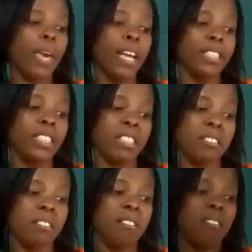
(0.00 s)

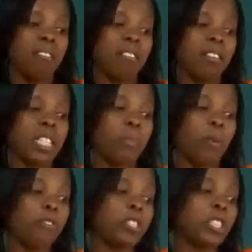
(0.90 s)
pages. Some
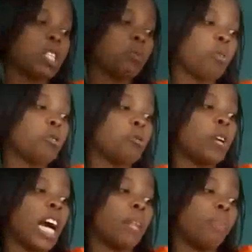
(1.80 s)
of you just want to look at